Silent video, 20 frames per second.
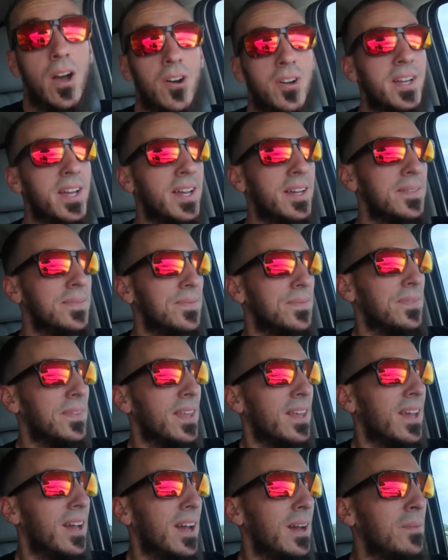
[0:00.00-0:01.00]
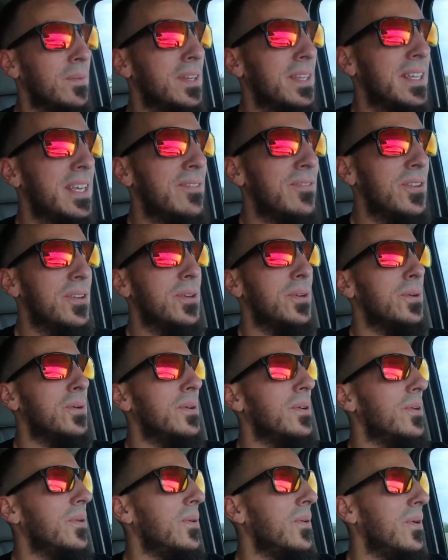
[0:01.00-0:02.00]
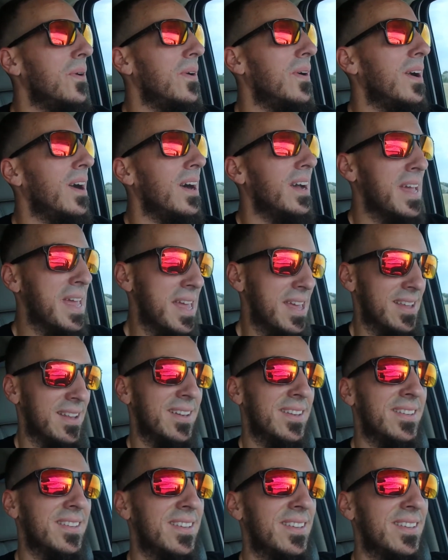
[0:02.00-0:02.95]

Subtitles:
Okay. I'm gonna give you a hint.